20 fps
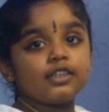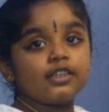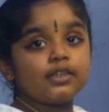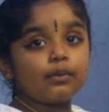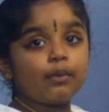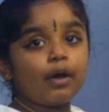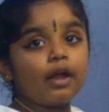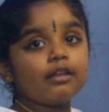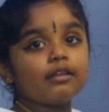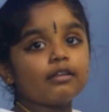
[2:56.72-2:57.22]
she
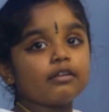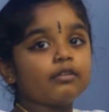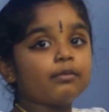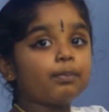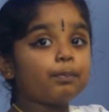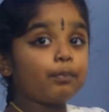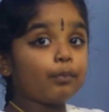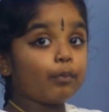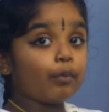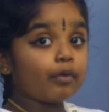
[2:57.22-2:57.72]
wants a
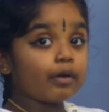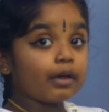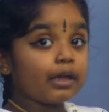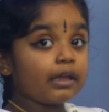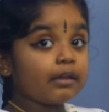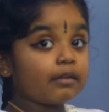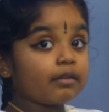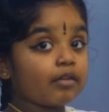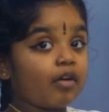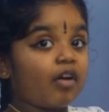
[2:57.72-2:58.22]
spooky
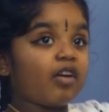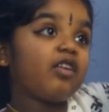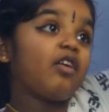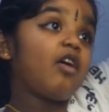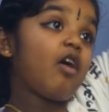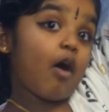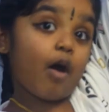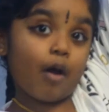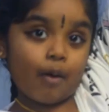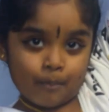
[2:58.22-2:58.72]
story
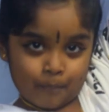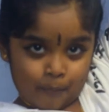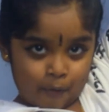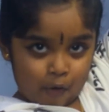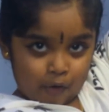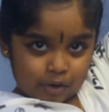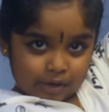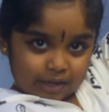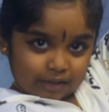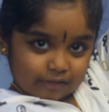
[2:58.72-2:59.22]
or a
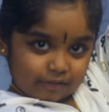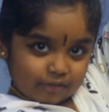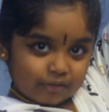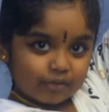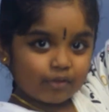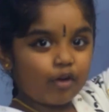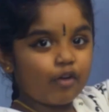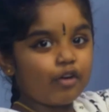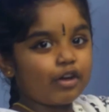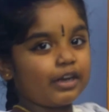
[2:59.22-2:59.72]
moral
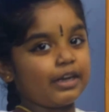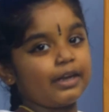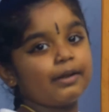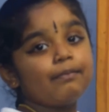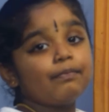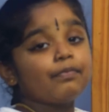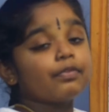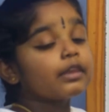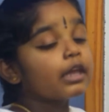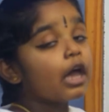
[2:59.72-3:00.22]
story,
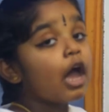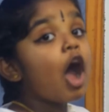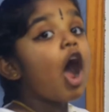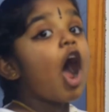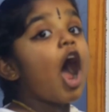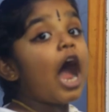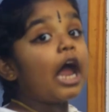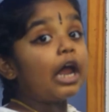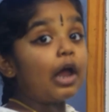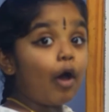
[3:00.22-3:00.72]

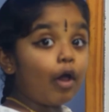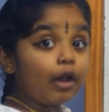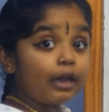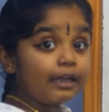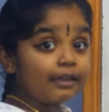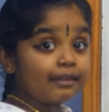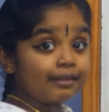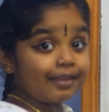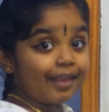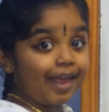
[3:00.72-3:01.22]
I
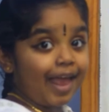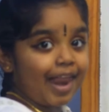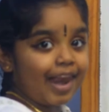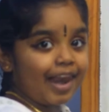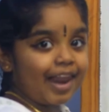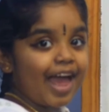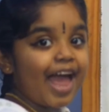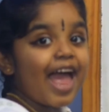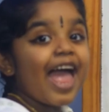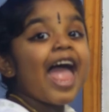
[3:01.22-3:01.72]
always tell
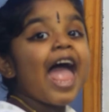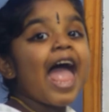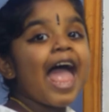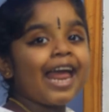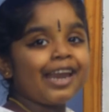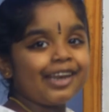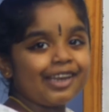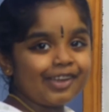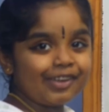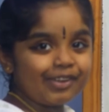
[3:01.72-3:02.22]
her
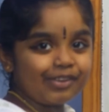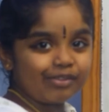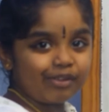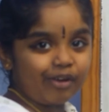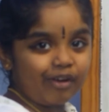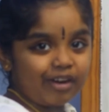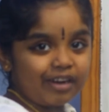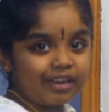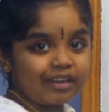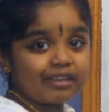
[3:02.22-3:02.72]
any
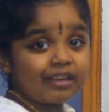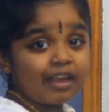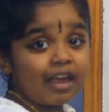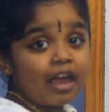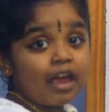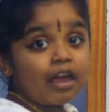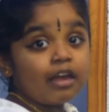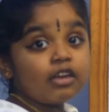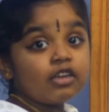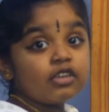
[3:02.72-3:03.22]
story
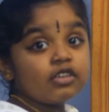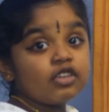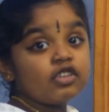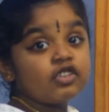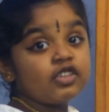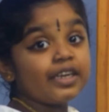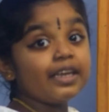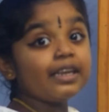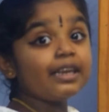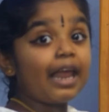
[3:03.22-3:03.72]

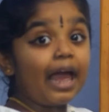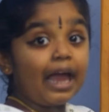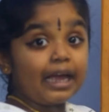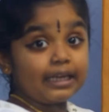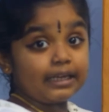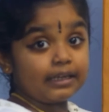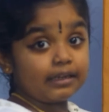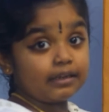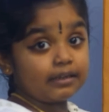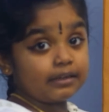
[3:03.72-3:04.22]
she
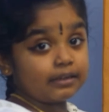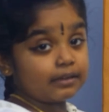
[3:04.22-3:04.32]
likes.